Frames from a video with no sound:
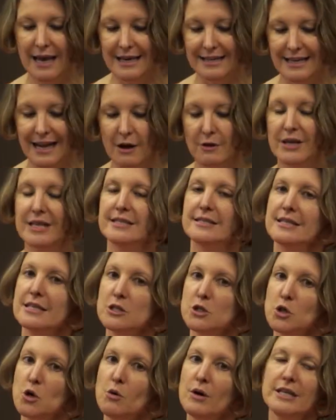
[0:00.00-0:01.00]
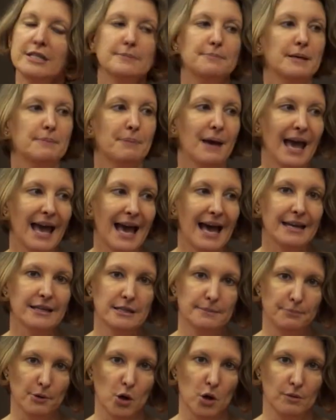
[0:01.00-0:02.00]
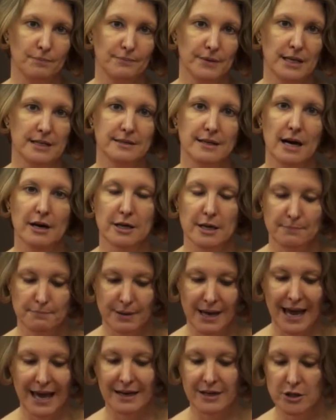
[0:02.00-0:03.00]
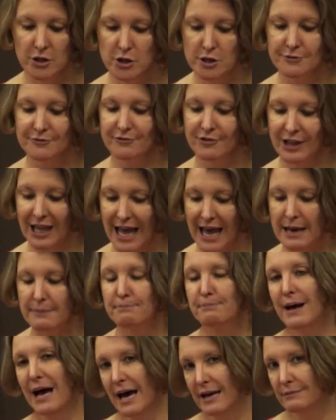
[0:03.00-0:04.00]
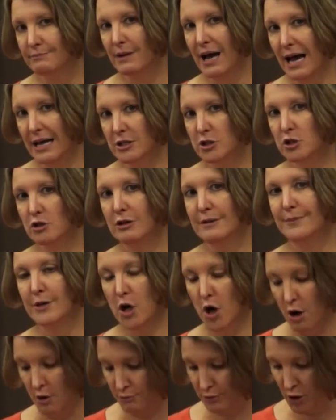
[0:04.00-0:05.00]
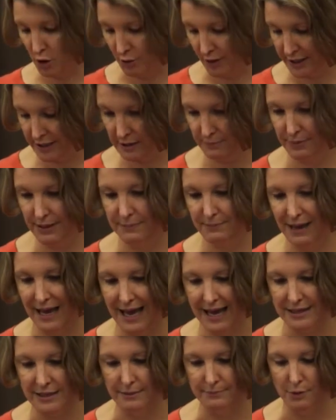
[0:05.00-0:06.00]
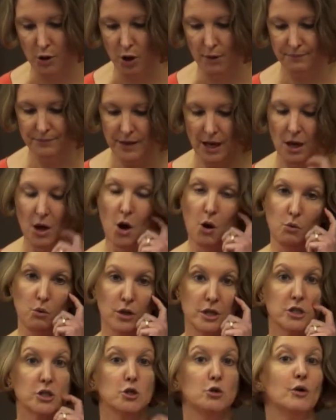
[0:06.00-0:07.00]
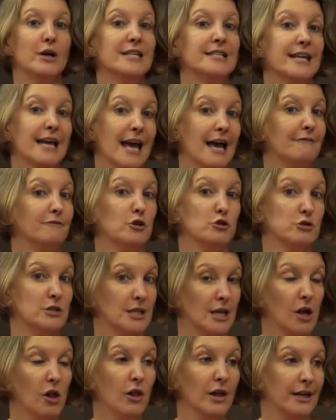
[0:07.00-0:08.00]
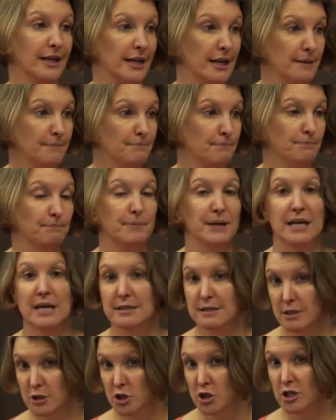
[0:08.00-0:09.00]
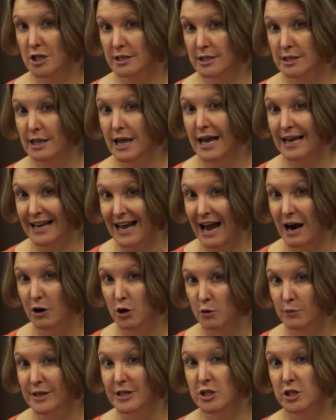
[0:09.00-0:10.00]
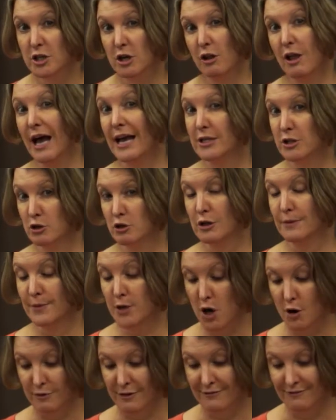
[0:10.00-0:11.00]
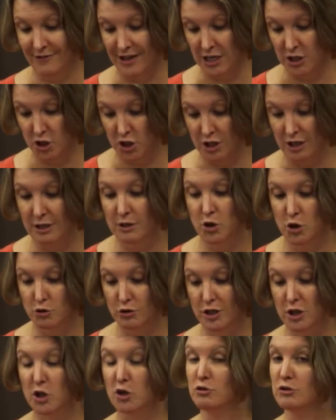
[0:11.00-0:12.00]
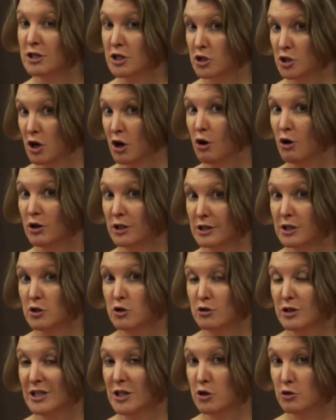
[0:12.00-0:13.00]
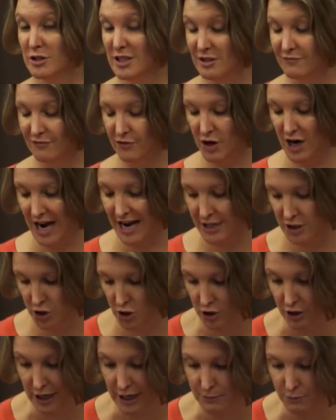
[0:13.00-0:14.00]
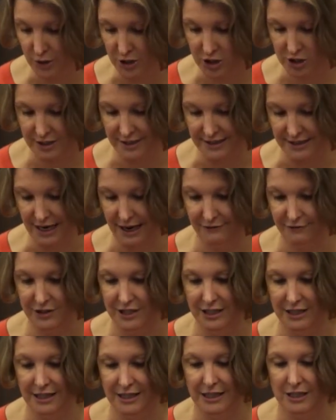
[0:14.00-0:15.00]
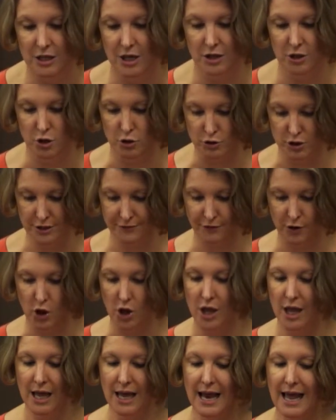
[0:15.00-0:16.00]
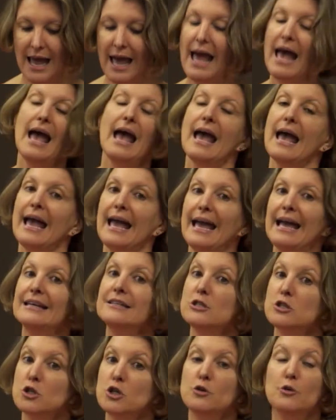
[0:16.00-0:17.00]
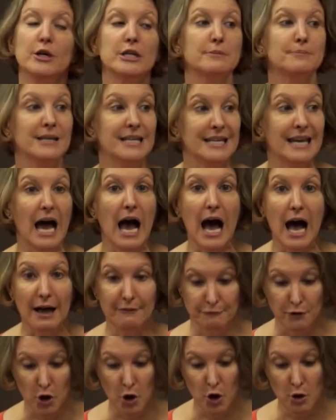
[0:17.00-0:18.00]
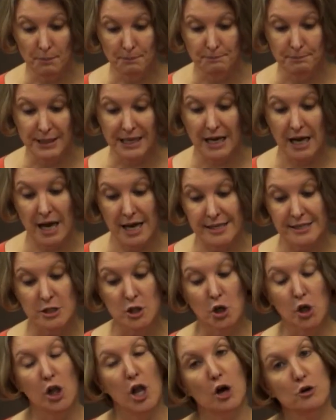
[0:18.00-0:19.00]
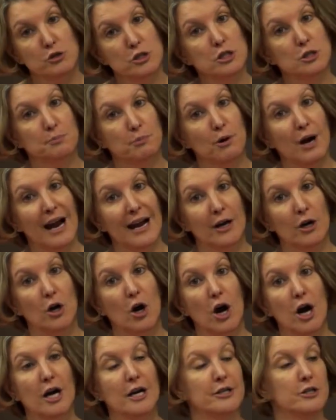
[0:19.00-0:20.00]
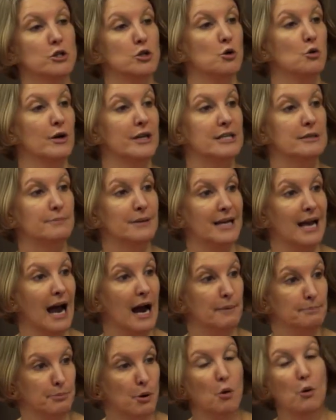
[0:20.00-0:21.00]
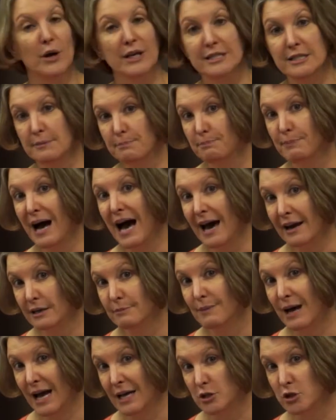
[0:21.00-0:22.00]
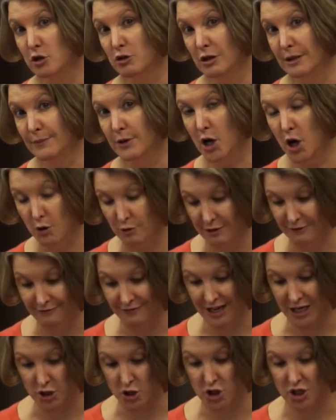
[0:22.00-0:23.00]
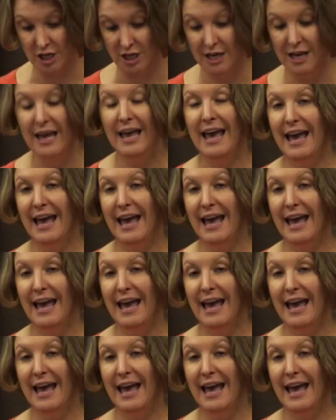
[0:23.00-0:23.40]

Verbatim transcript: Now, is this going to be patentable? Is our competitor's flat bottom ice cream cone going to be patentable? Well, it's going to have utility because it's just like our original ice cream cone invention. You can use it to hold, you can use it for ice cream, which is definitely useful. And it's going to be novel because the closest prior art is going to be our pointed bottom ice cream cone invention,